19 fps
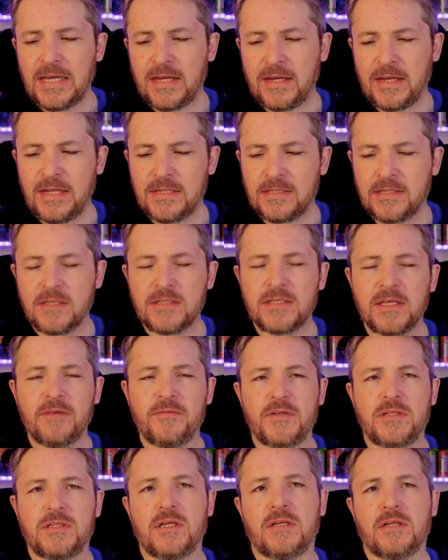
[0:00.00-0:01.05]
Yeah, it does
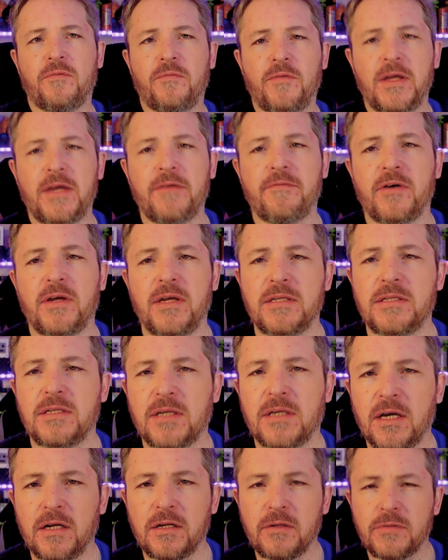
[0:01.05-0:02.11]
give a subtle flavour.
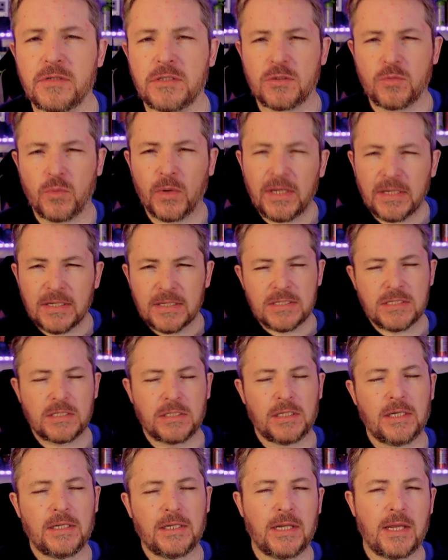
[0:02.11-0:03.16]
It's a kind of sweetness,
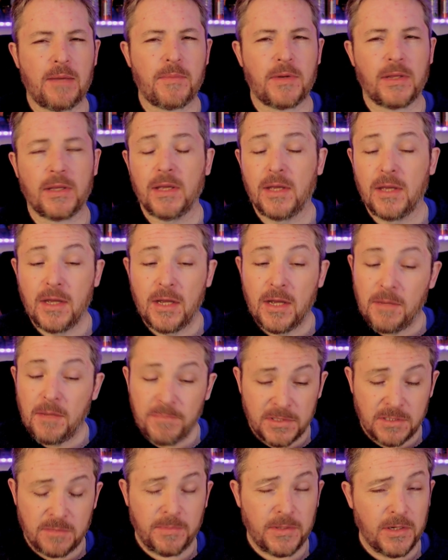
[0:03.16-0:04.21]
slightly lemony.
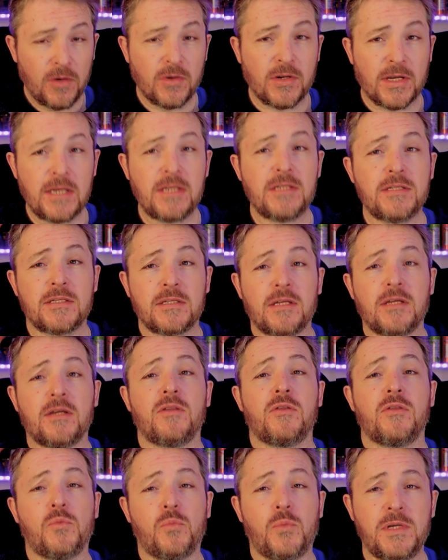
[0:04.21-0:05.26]
But to be honest,
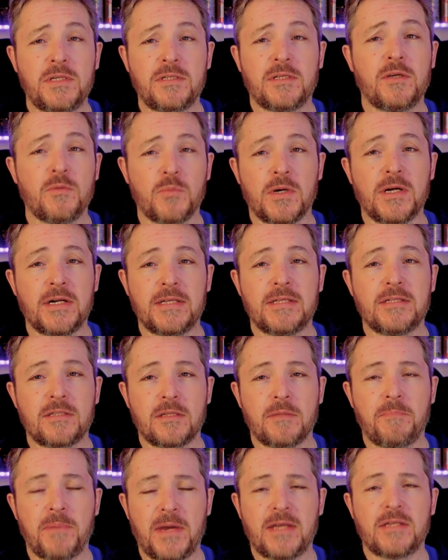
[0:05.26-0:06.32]
the whiskey one
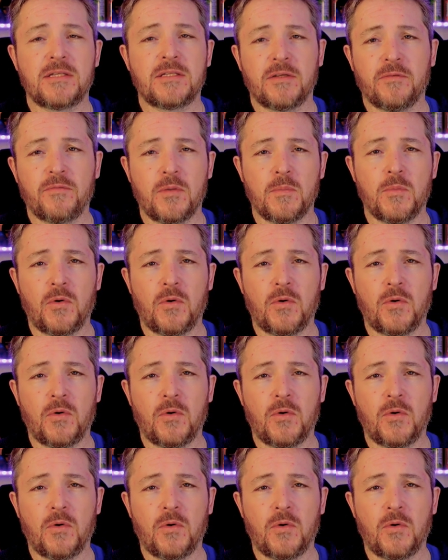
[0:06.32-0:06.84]
is the best